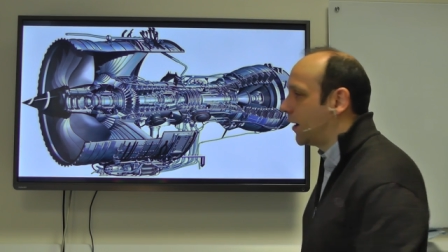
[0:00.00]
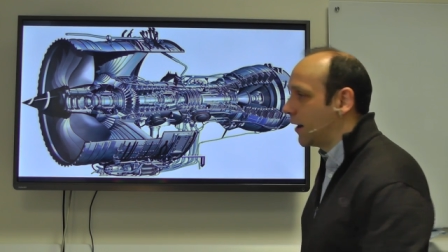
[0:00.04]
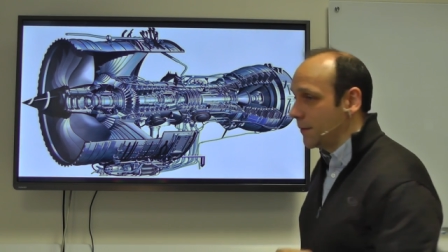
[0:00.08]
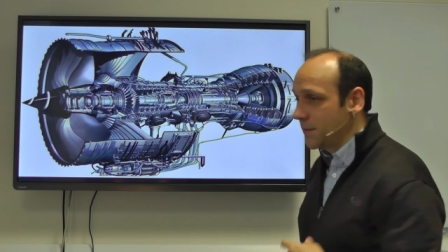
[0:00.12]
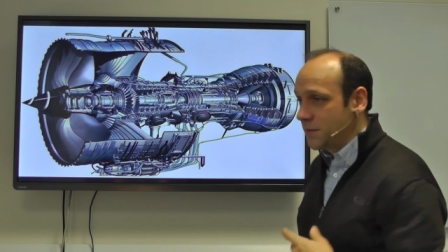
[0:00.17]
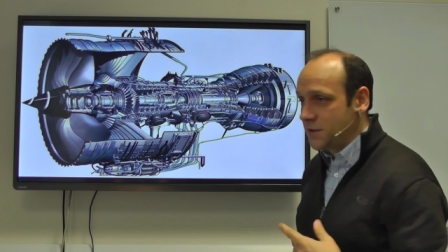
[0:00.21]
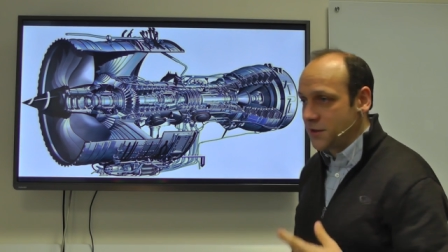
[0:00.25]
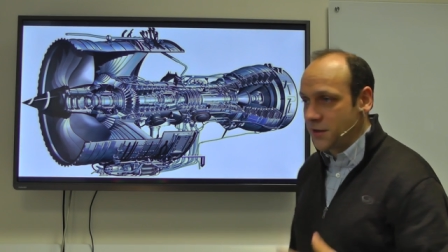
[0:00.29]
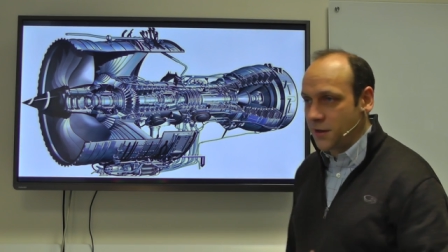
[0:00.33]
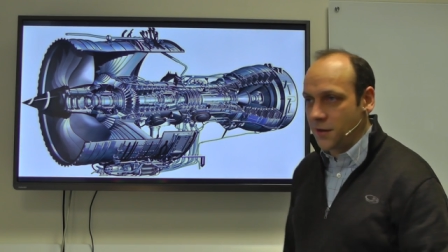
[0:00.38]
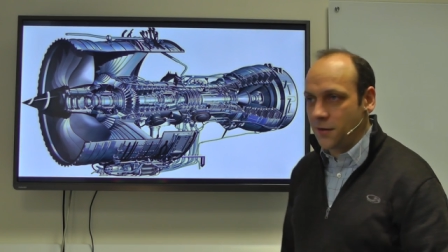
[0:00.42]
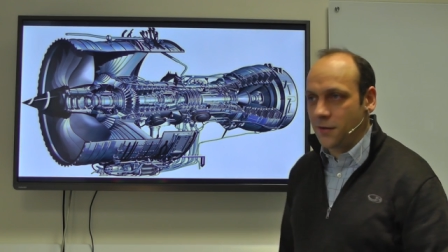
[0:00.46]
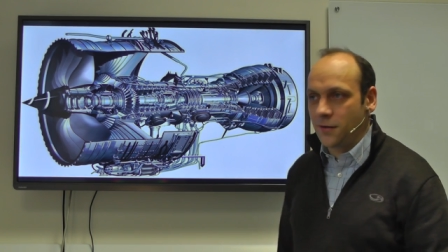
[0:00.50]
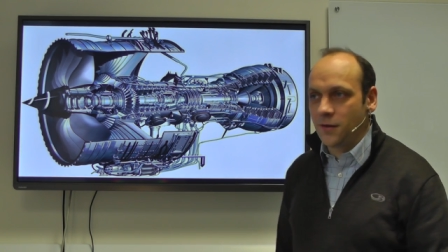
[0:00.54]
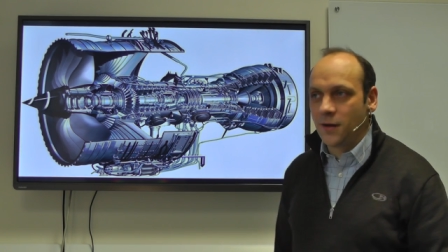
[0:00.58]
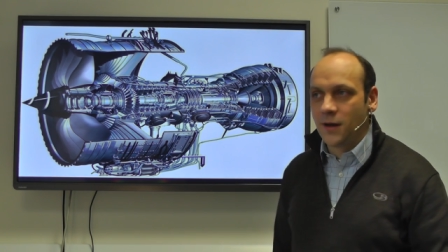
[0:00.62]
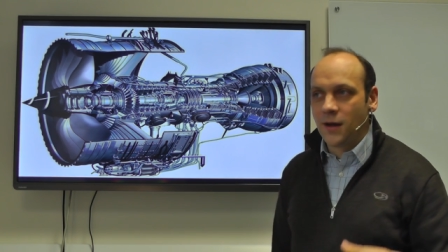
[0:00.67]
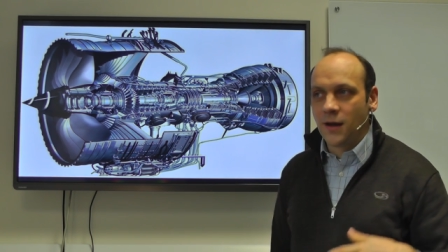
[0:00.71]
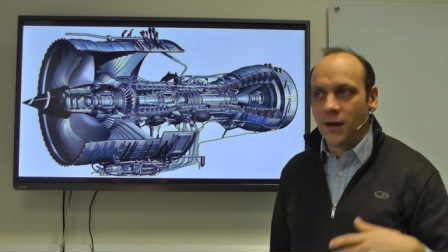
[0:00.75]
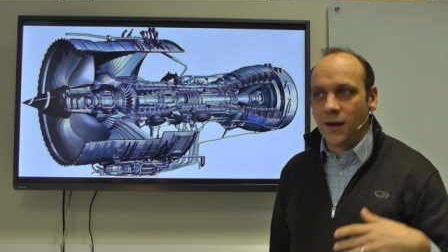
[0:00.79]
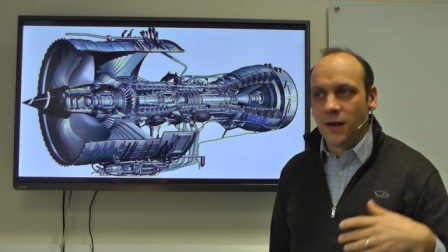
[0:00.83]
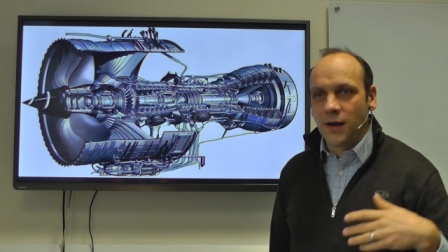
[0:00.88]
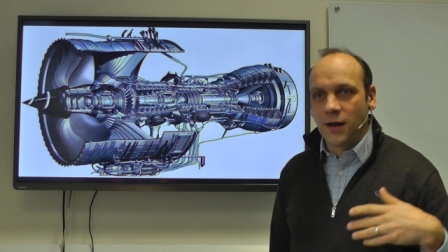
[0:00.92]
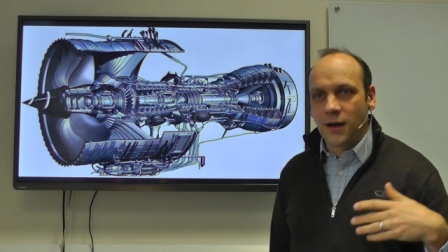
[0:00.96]
up to
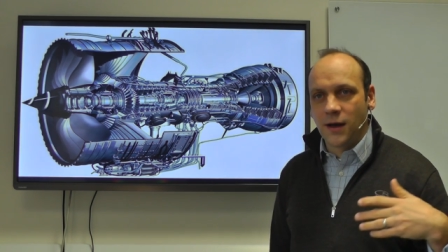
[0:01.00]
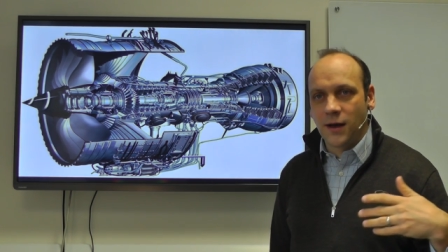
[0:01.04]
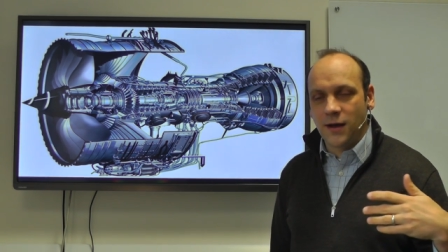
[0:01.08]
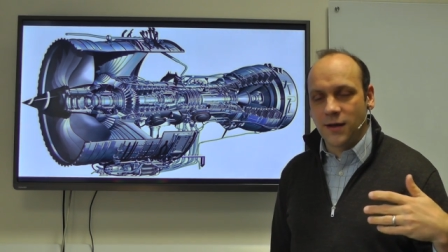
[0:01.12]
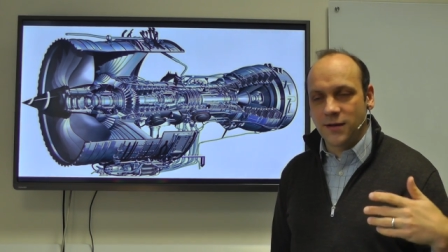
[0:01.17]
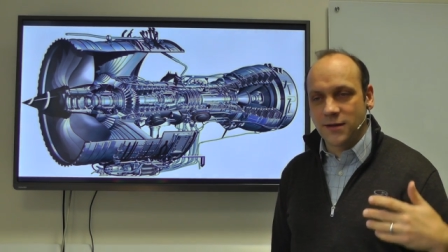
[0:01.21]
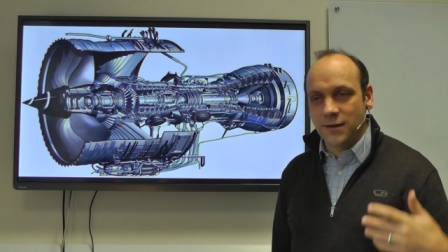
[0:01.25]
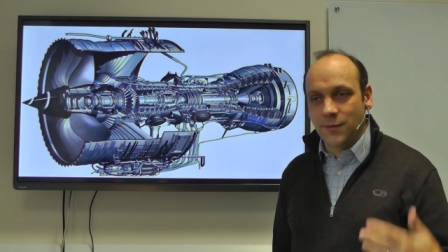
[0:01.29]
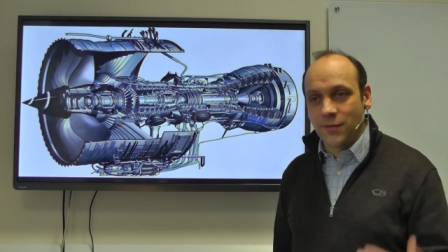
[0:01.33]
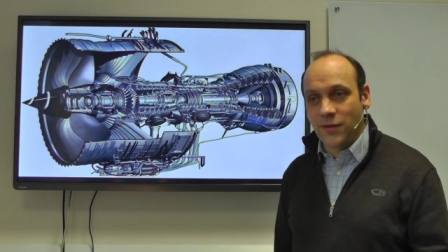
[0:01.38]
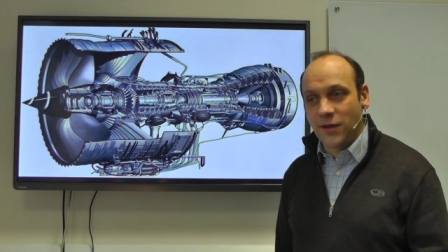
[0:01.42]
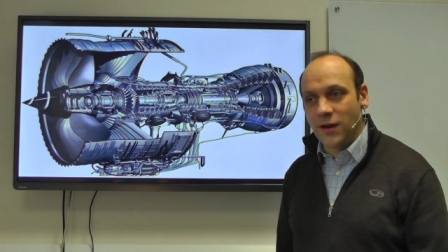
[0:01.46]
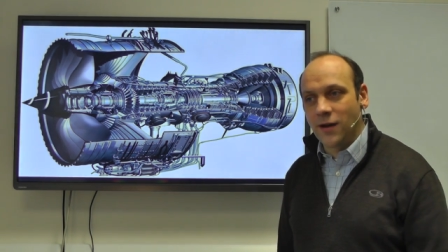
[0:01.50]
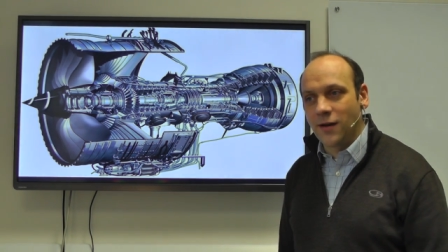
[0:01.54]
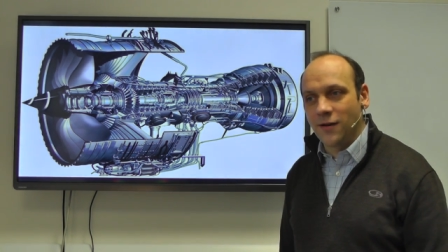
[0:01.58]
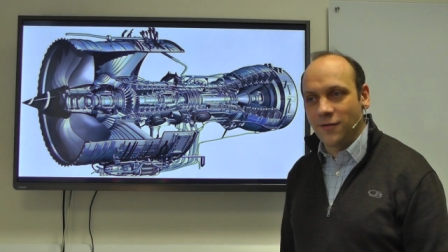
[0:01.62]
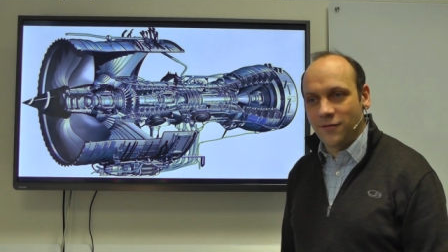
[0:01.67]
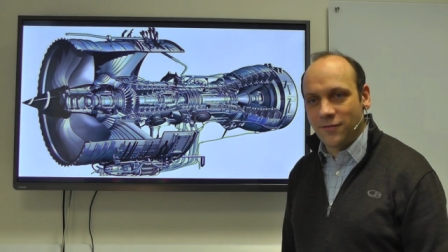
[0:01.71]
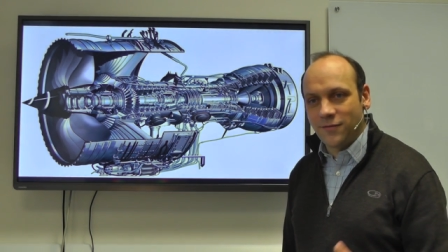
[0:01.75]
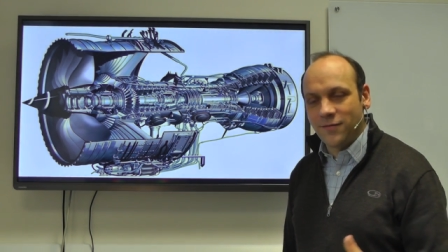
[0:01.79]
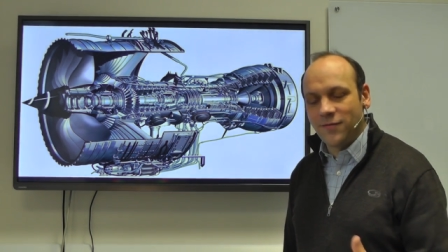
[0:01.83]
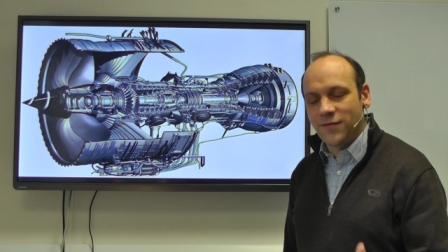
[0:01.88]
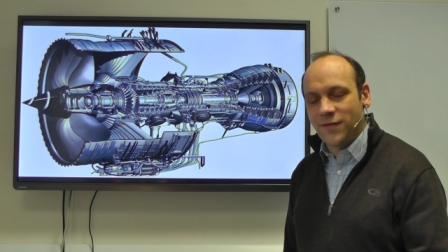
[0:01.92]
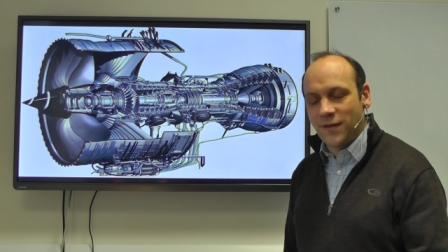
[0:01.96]
uh, something like
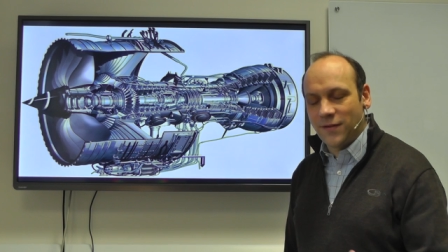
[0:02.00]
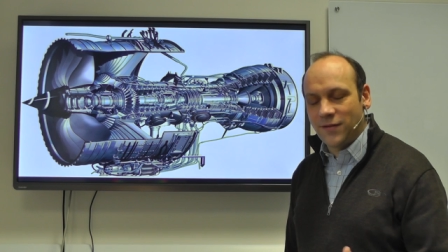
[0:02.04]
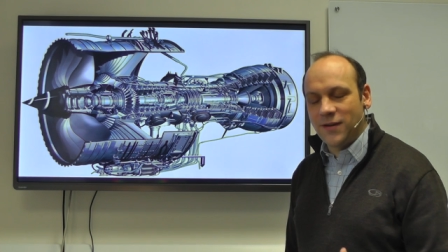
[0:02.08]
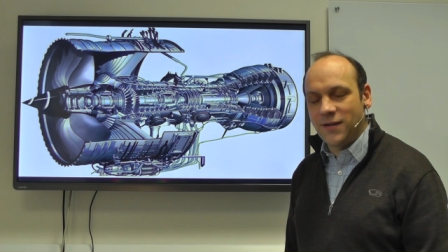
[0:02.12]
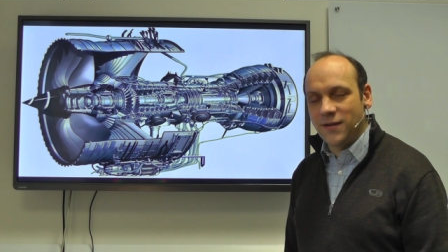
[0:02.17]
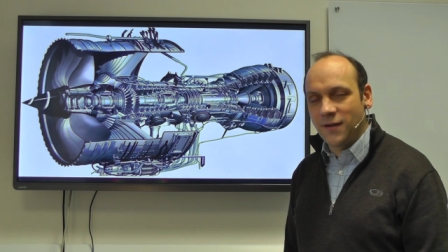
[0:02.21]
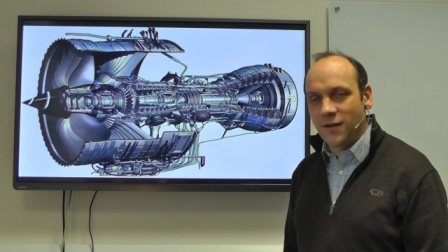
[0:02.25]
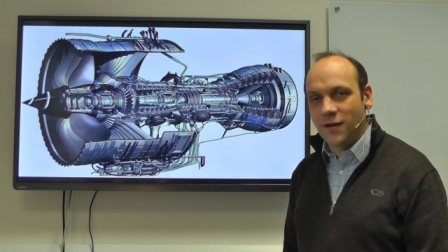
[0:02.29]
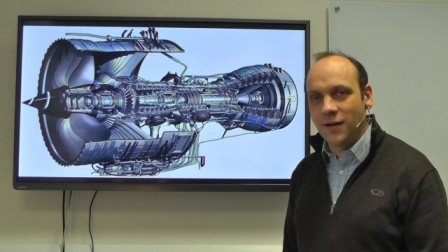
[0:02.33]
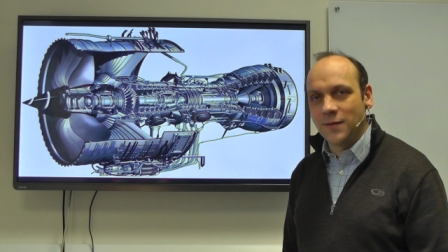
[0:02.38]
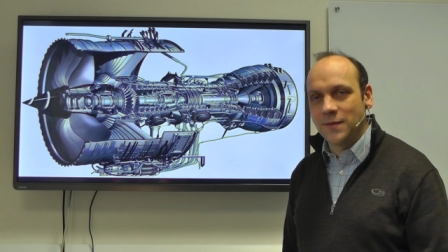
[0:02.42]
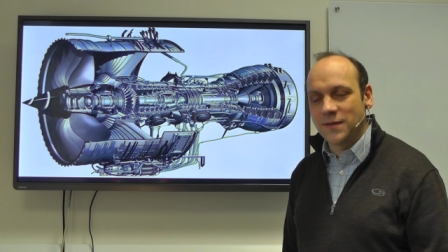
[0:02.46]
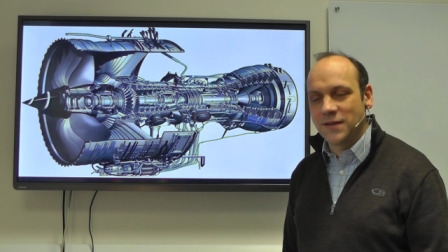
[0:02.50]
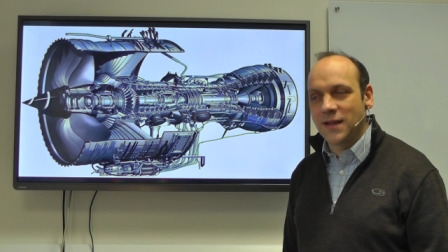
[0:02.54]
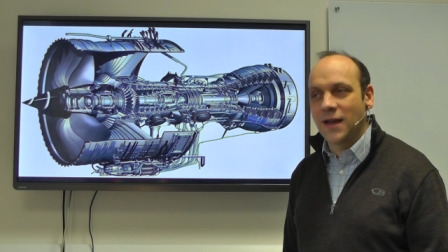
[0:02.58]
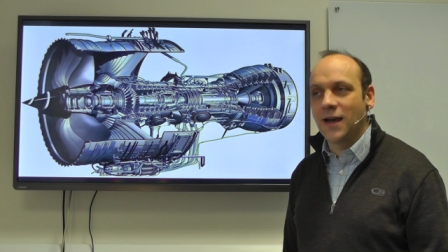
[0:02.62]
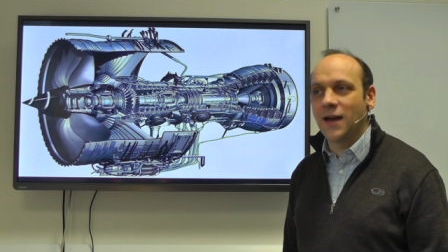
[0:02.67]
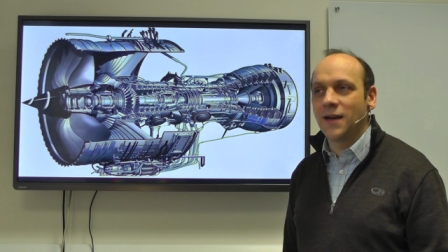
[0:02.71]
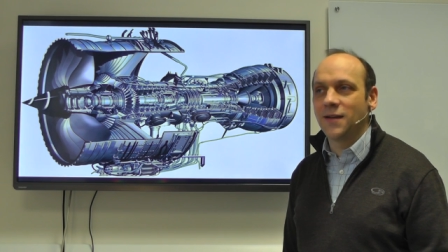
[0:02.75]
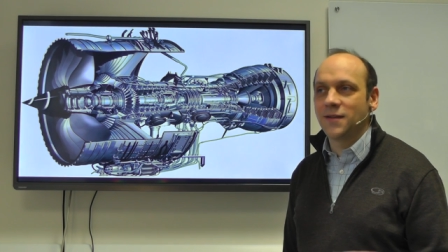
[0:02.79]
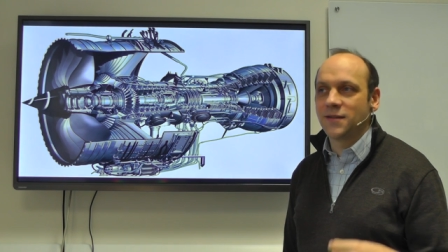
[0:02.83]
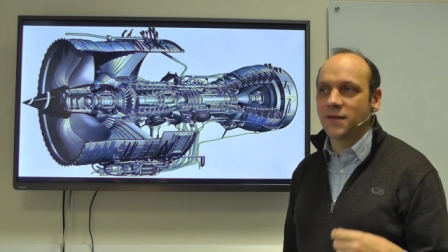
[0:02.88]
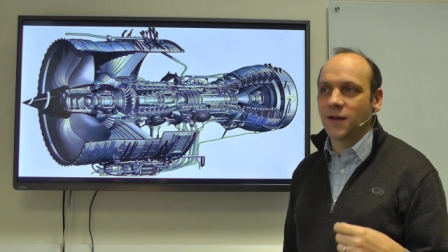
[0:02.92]
50 times that,